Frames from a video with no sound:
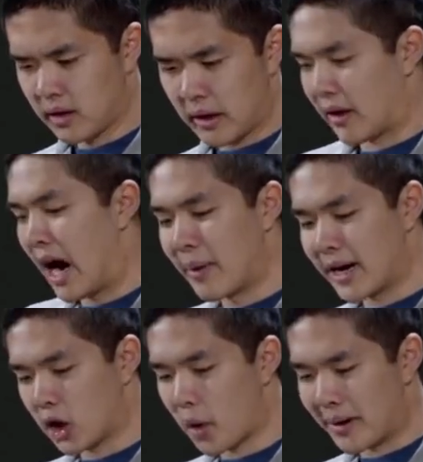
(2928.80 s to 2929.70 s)
So how might
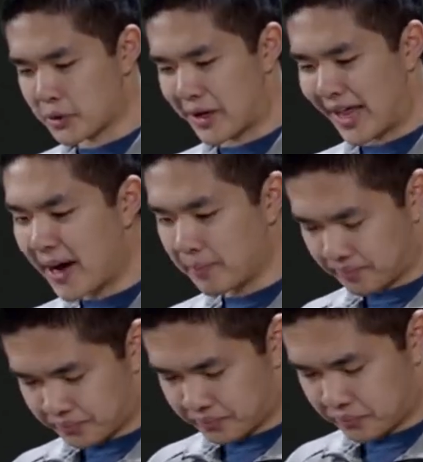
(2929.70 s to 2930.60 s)
I go about doing that?
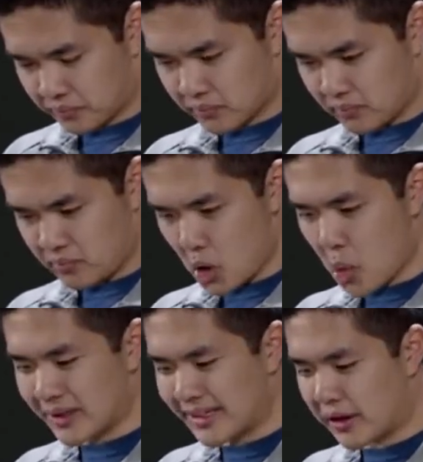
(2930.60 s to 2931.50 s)

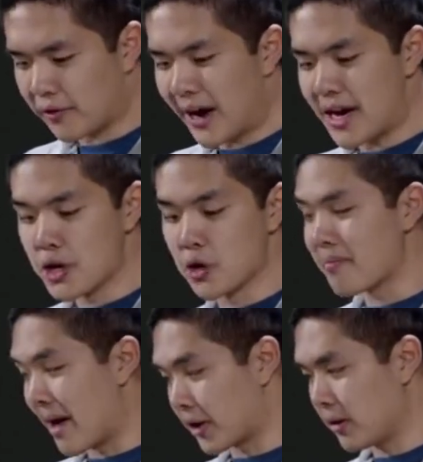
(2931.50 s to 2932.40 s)
Well, let's define a new
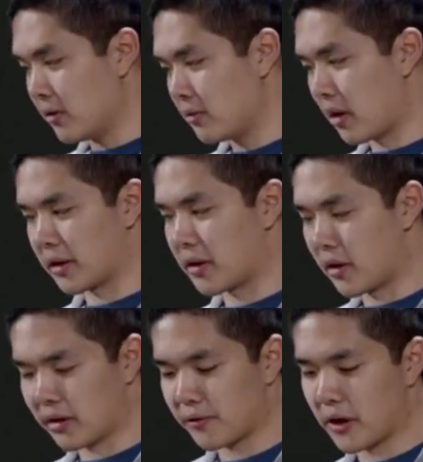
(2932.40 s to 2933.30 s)
method, also known
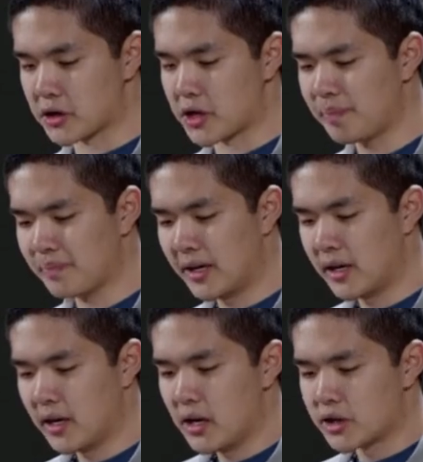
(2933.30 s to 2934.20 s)
as a function,
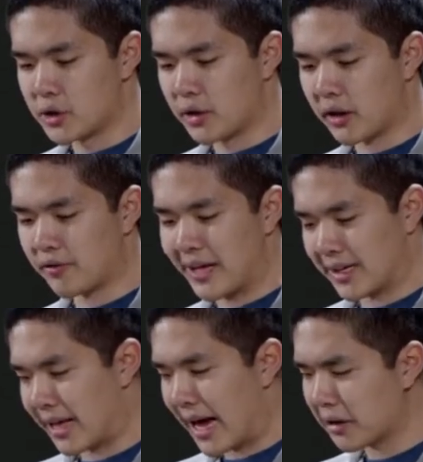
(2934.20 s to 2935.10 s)
to this flight
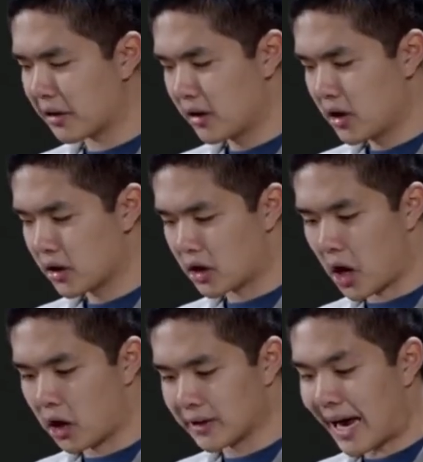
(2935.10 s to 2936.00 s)
class
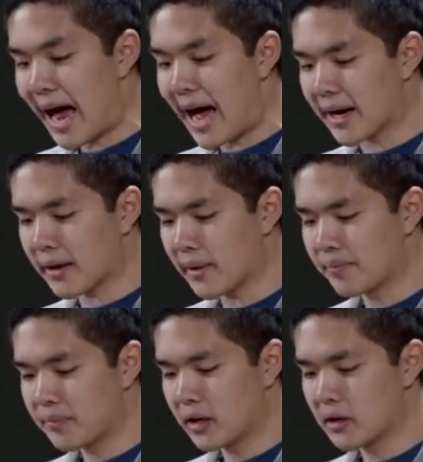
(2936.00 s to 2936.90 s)
called
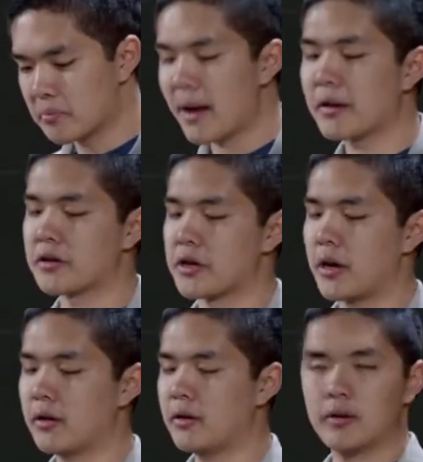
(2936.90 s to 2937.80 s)
addPassenger.
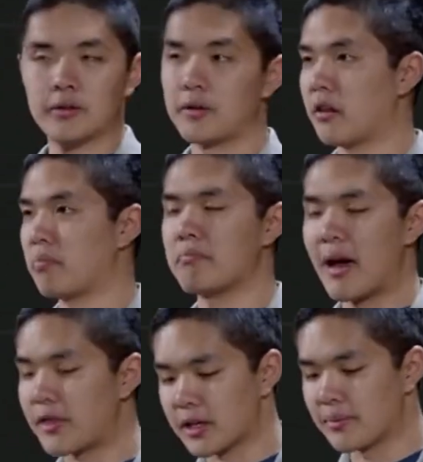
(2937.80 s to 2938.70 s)
This
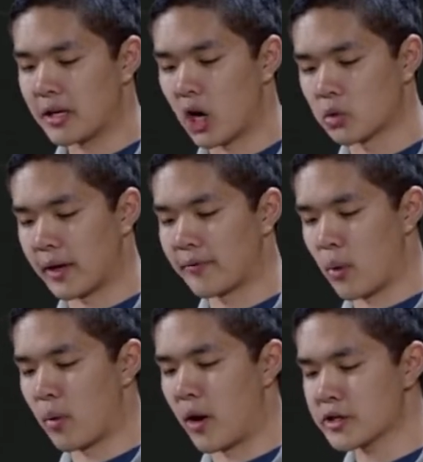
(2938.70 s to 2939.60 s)
method can be called whatever
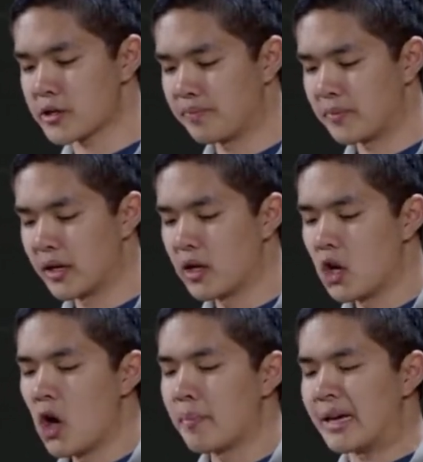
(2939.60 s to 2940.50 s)
we want.
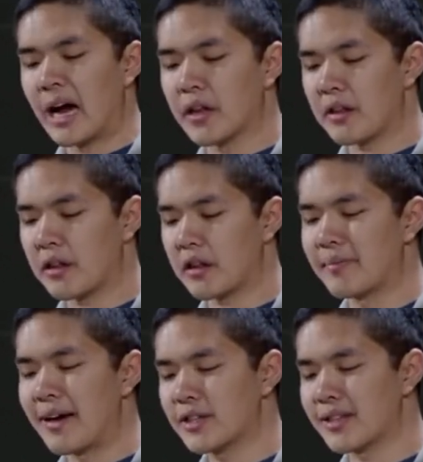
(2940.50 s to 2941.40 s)
Because this is a
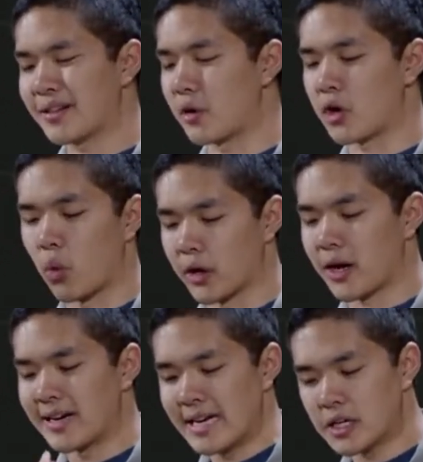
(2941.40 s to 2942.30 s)
method that's going to work
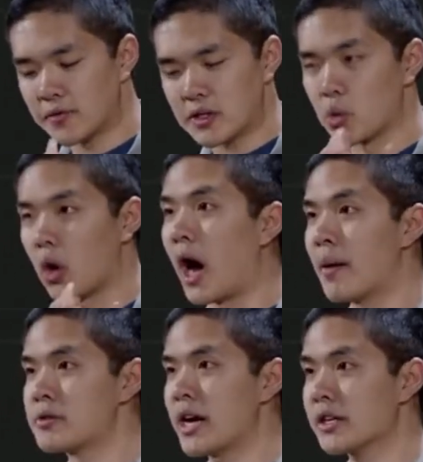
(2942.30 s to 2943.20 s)
on an individual
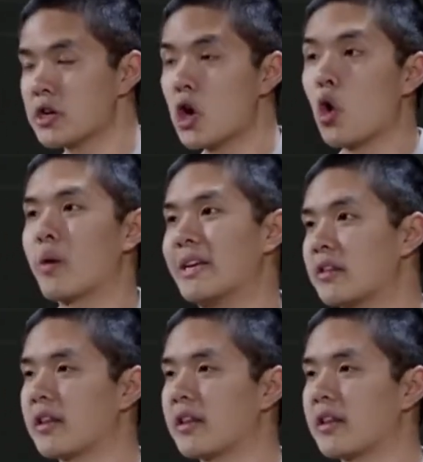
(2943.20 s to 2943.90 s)
object, we need